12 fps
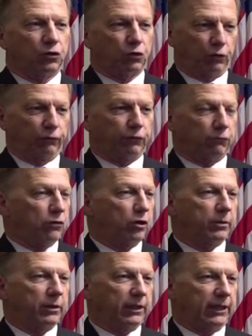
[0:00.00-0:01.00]
truthful
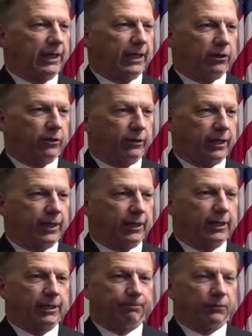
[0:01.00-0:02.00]
moment he had all
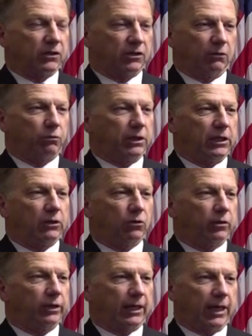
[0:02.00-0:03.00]
night, is that we need
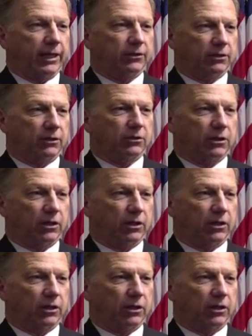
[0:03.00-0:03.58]
oil and gas in this